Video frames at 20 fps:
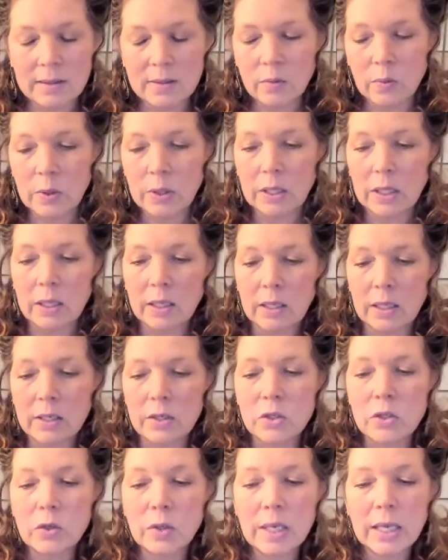really
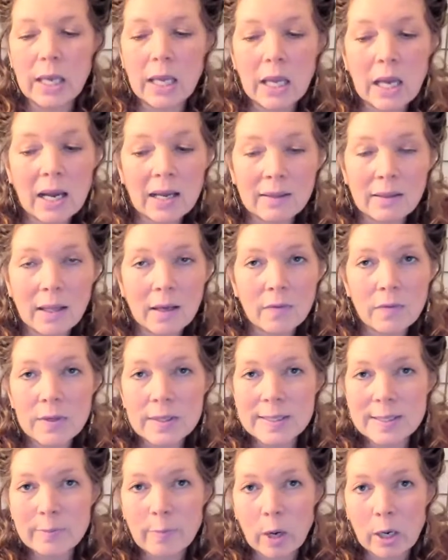intriguing. I love the
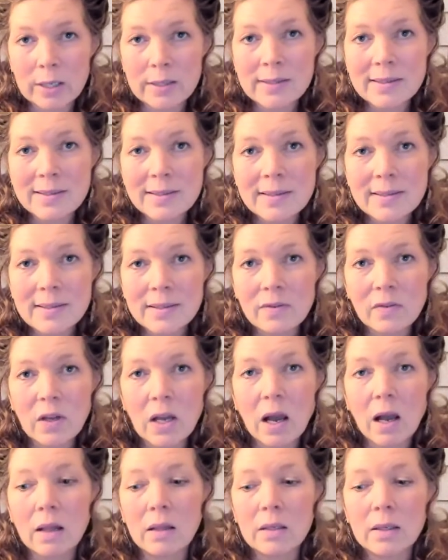sparseness of
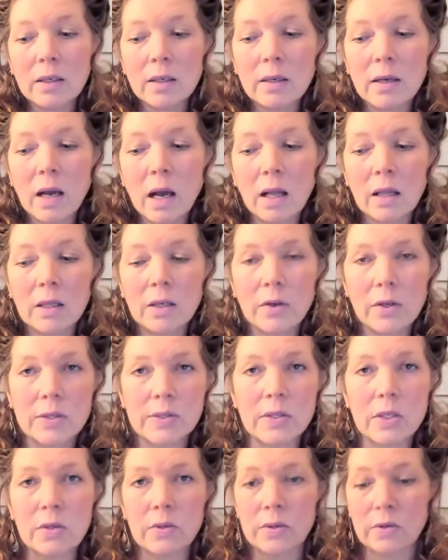color. Color
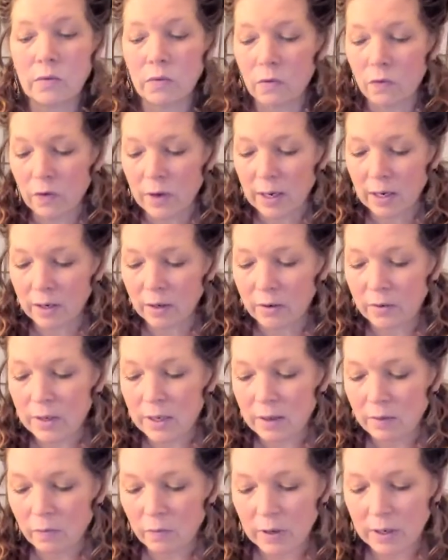is used
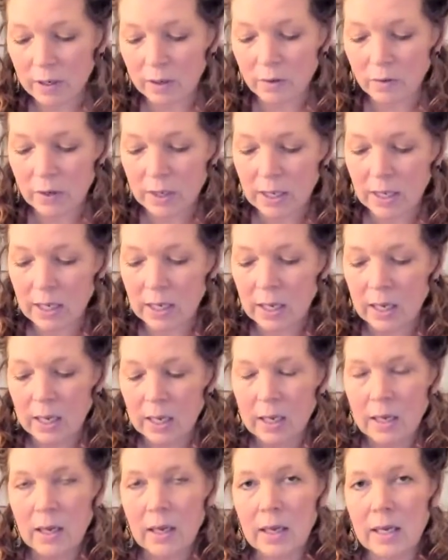very, very
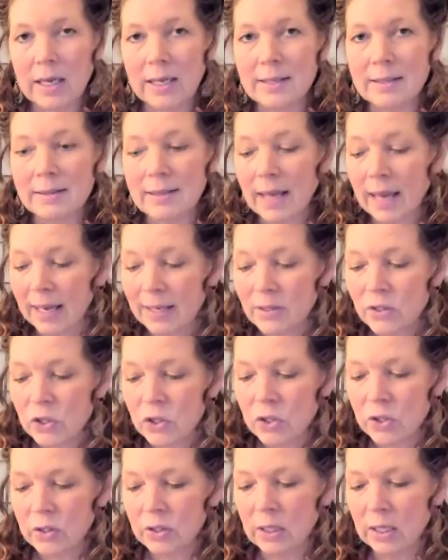
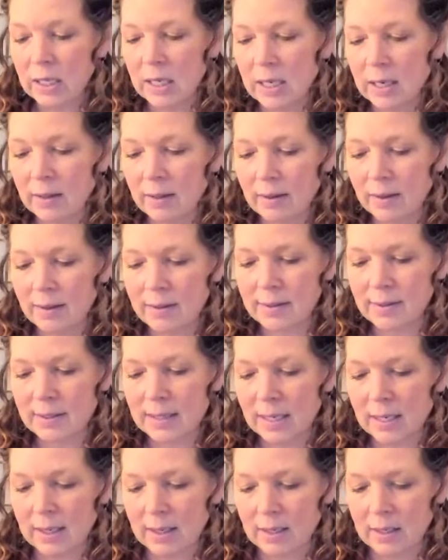intentionally in this
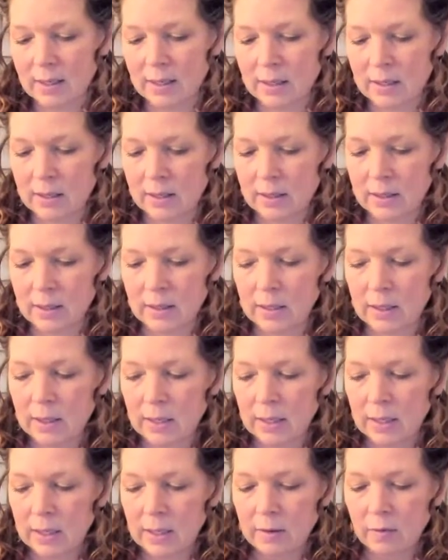deck.
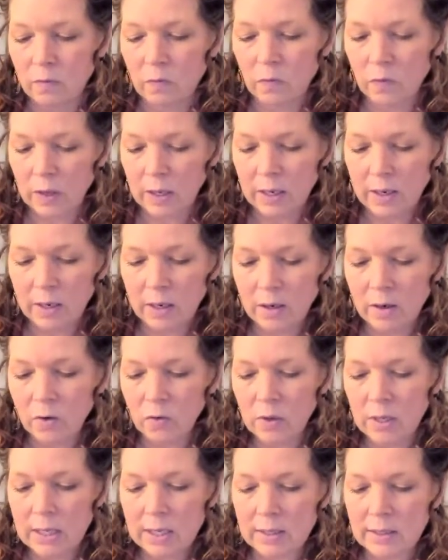
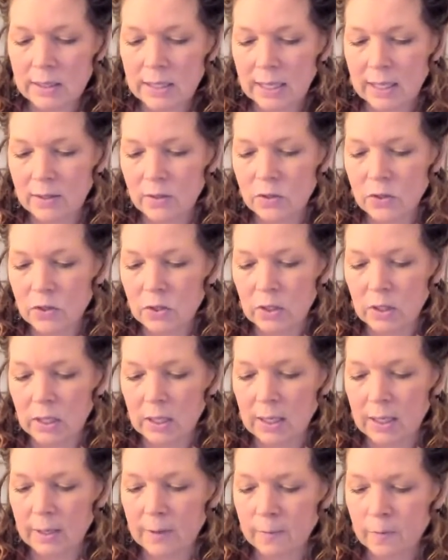Very
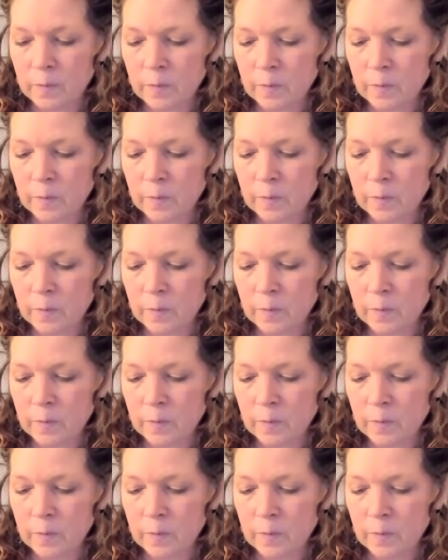intentionally.